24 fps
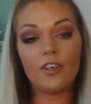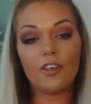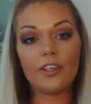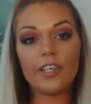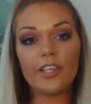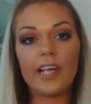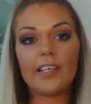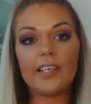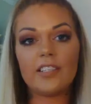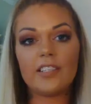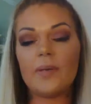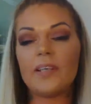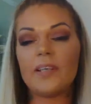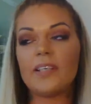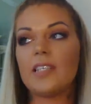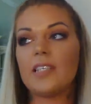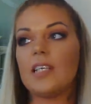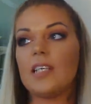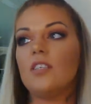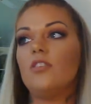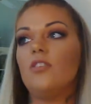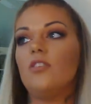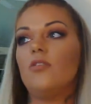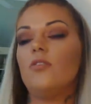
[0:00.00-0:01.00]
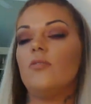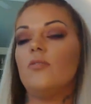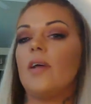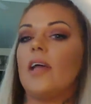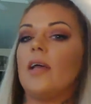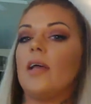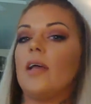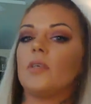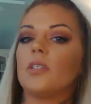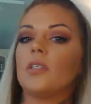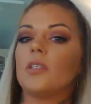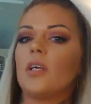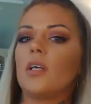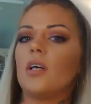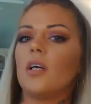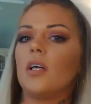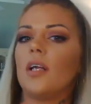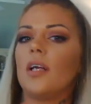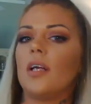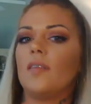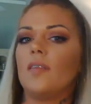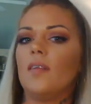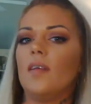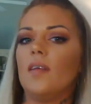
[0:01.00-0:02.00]
CreateSpace is through
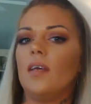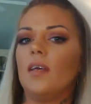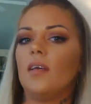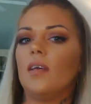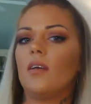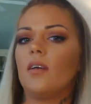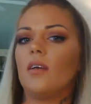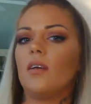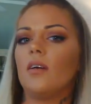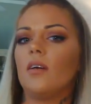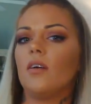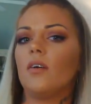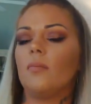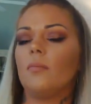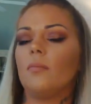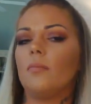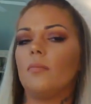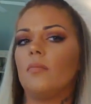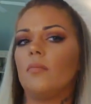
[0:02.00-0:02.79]
Amazon, I think, or